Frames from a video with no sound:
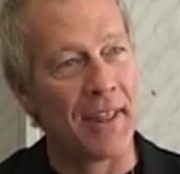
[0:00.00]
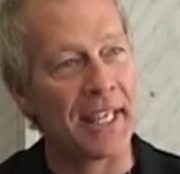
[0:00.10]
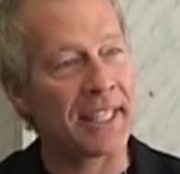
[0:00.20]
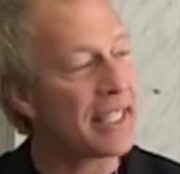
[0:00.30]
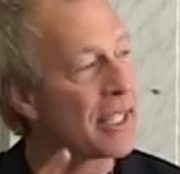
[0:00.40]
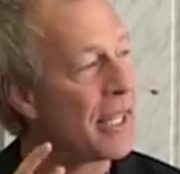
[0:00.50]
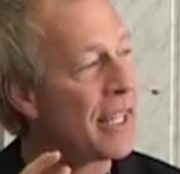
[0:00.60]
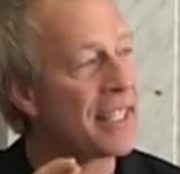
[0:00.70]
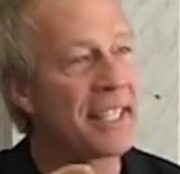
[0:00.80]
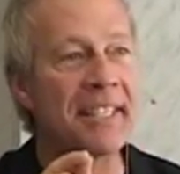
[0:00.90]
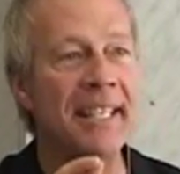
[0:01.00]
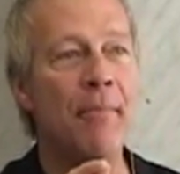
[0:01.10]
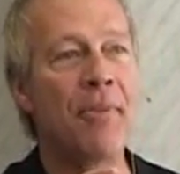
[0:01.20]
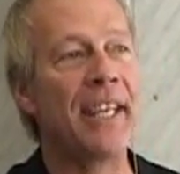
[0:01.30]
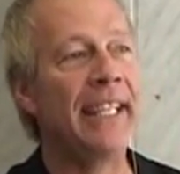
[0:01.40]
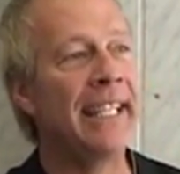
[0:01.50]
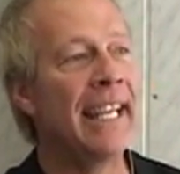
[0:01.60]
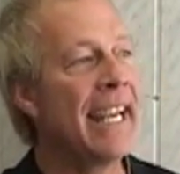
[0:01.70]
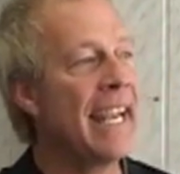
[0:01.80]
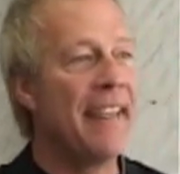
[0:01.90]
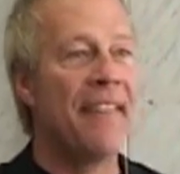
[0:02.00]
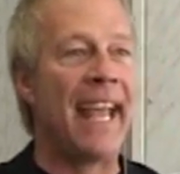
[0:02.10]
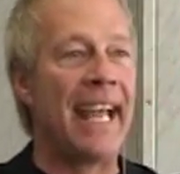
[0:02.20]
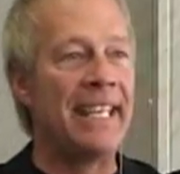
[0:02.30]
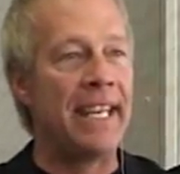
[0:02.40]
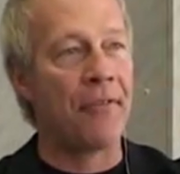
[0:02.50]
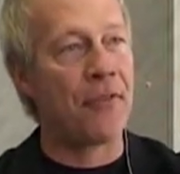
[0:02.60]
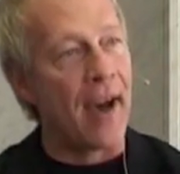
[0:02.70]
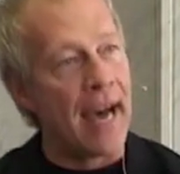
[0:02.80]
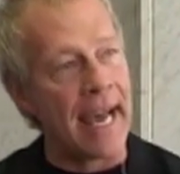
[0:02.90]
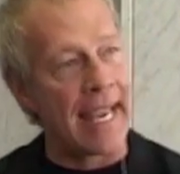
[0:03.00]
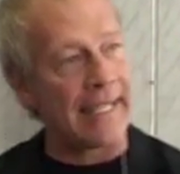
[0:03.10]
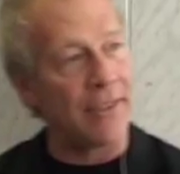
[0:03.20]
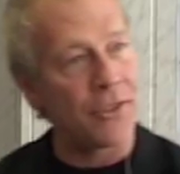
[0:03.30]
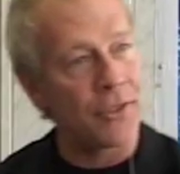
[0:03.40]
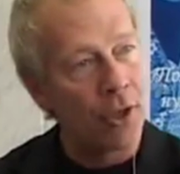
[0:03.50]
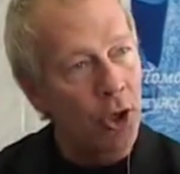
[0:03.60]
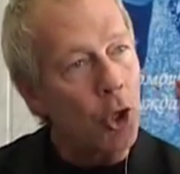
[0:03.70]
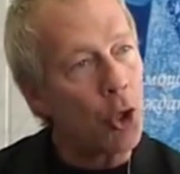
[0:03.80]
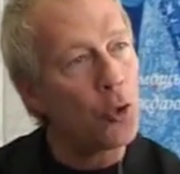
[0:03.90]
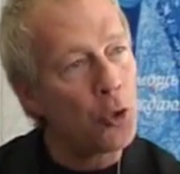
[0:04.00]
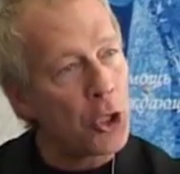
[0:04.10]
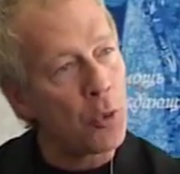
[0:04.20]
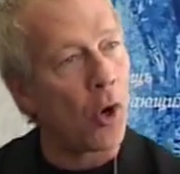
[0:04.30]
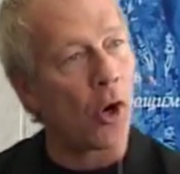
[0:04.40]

This is something that defines who you